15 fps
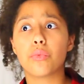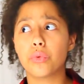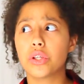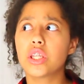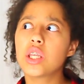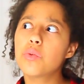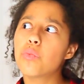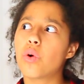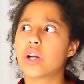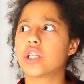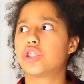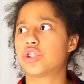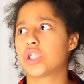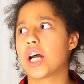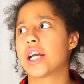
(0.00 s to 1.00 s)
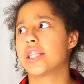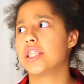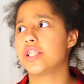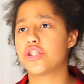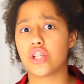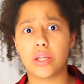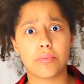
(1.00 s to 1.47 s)
really want to try the
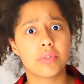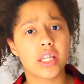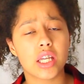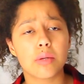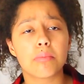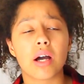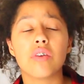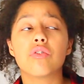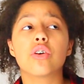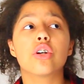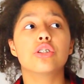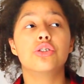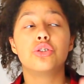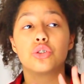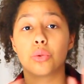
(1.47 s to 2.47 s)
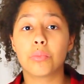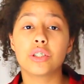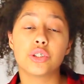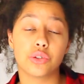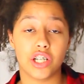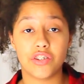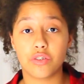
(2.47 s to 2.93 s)
Shape Tape. I've heard so
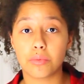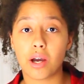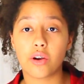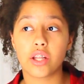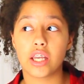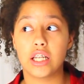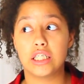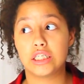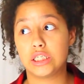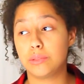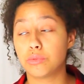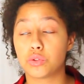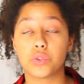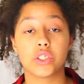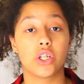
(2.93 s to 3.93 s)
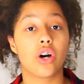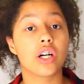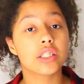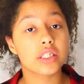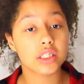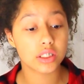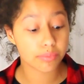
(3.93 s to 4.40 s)
much rave about it and it seems really
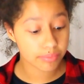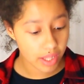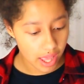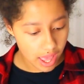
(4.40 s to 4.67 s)
awesome.